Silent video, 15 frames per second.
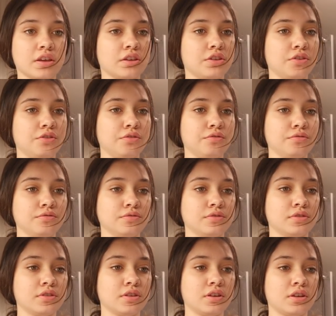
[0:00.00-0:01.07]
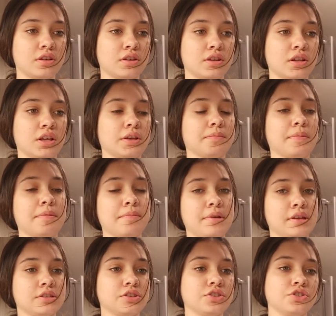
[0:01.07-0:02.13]
I can use like my
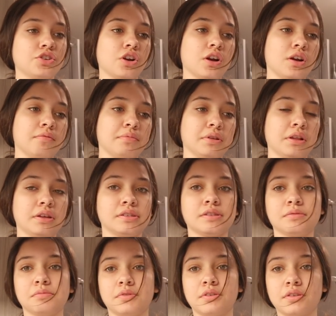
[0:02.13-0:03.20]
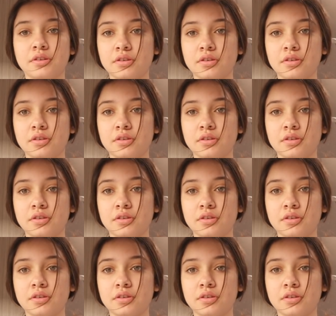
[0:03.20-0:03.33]
mason jar and put like some